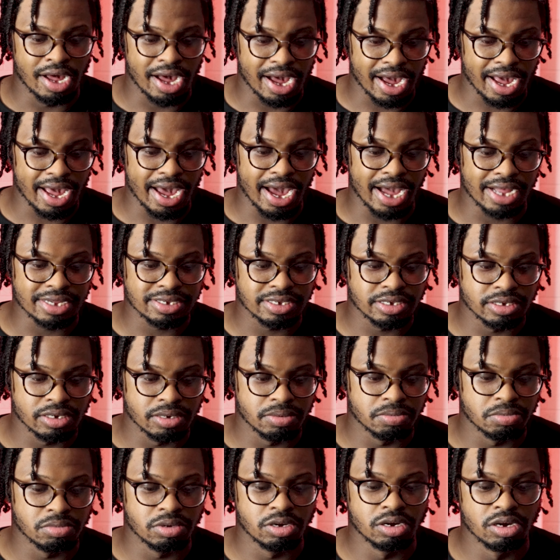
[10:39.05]
I got
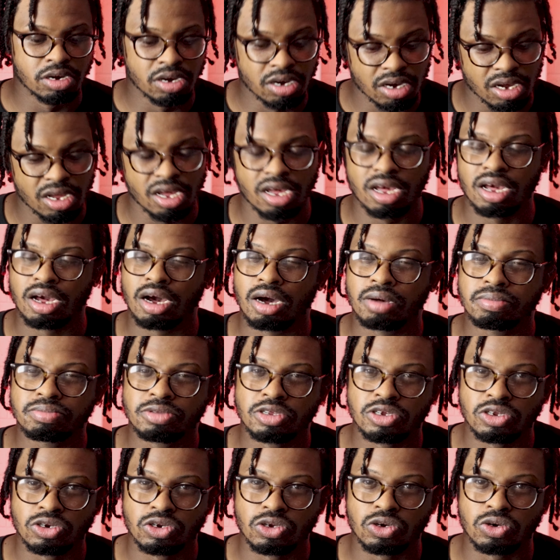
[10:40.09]
some hooking up
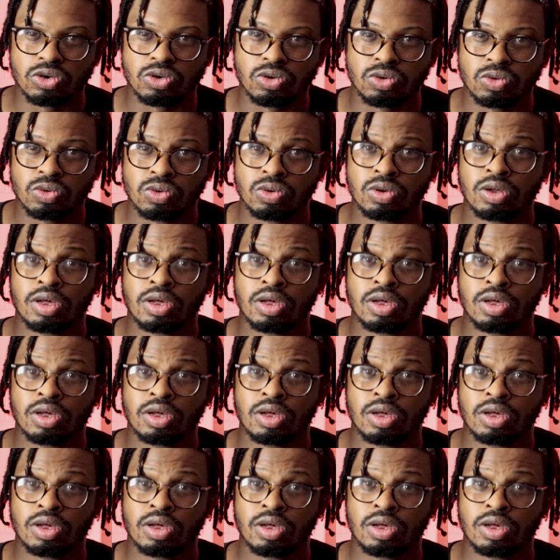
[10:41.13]
to do,